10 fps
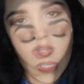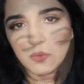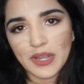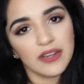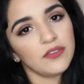
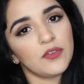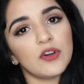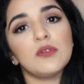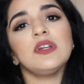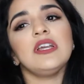Waited
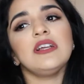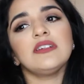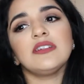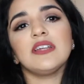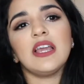4
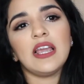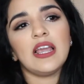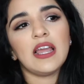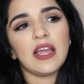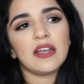weeks
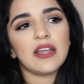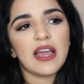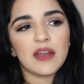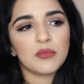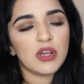and
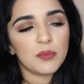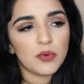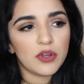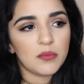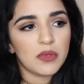had my
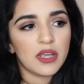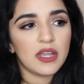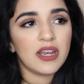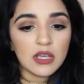appointment.